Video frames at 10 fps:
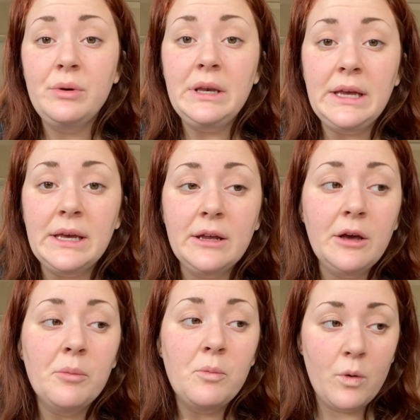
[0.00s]
need
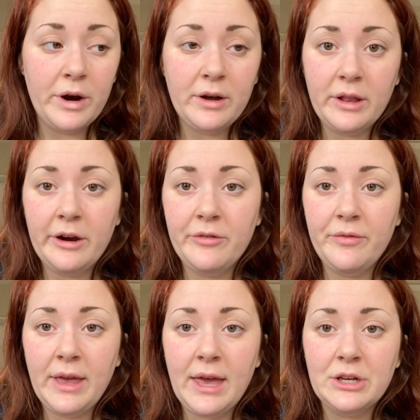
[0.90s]
more
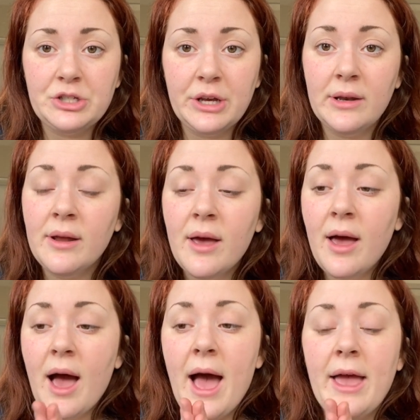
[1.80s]
clarification.
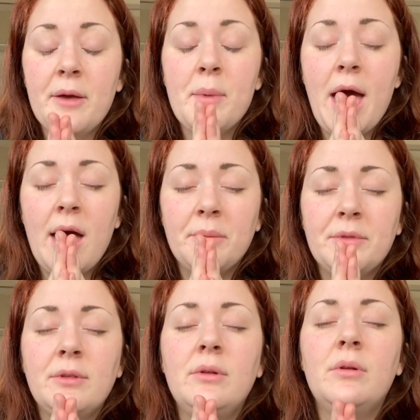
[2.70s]
I am
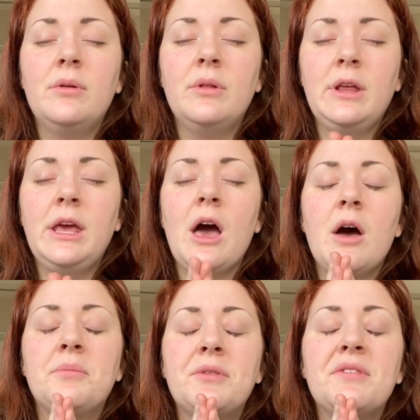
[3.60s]
absolutely
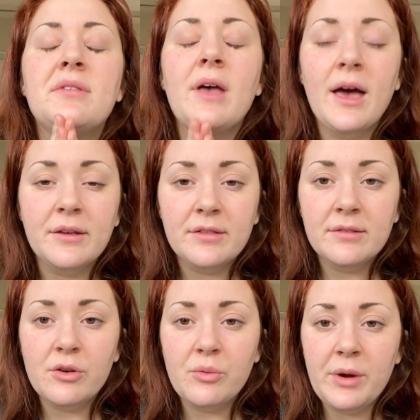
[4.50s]

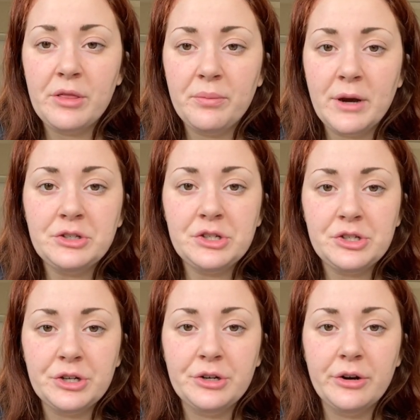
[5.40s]
obsessed with
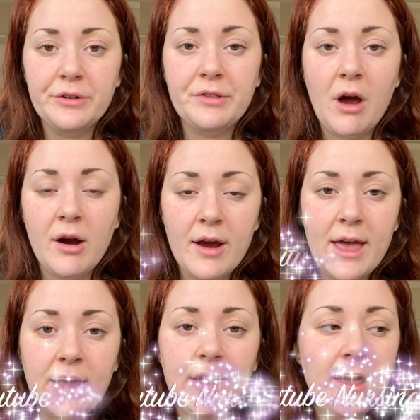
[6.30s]
registered nurse
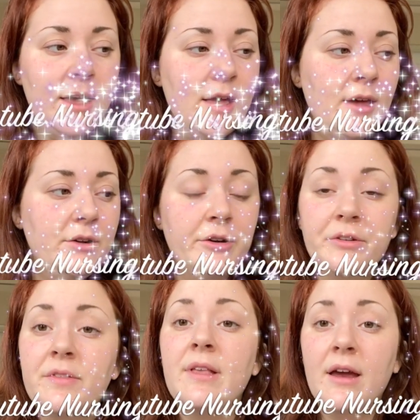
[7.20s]
RN, Nurse
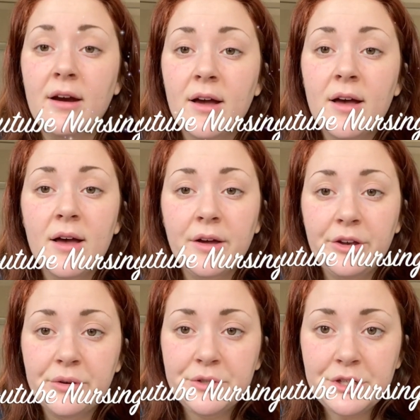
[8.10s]
Sarah on
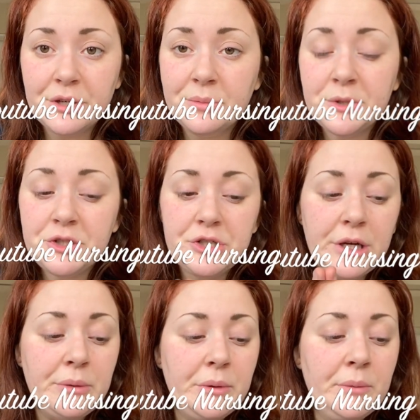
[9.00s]
YouTube.
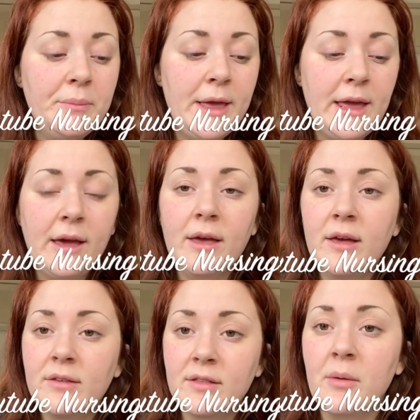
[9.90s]
She will make
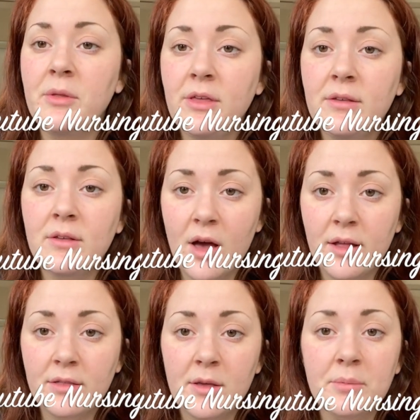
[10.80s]
some of these
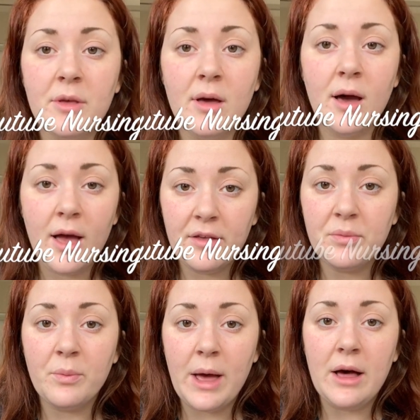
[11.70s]
concepts as
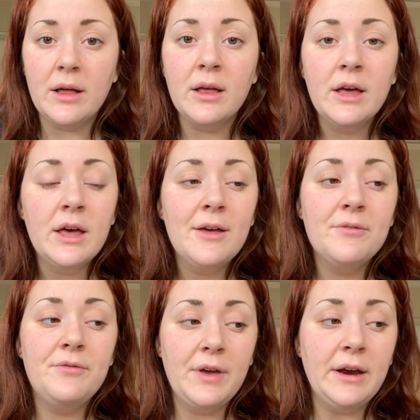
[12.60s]
well
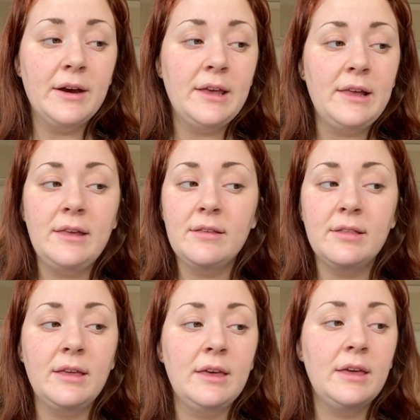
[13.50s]
very
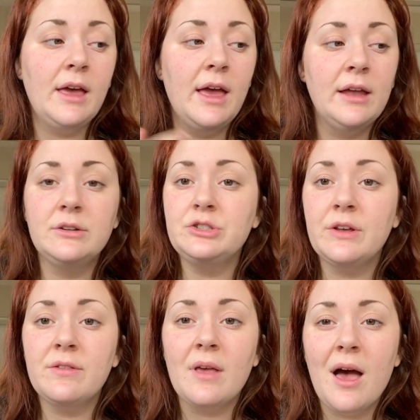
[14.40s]
easy, and just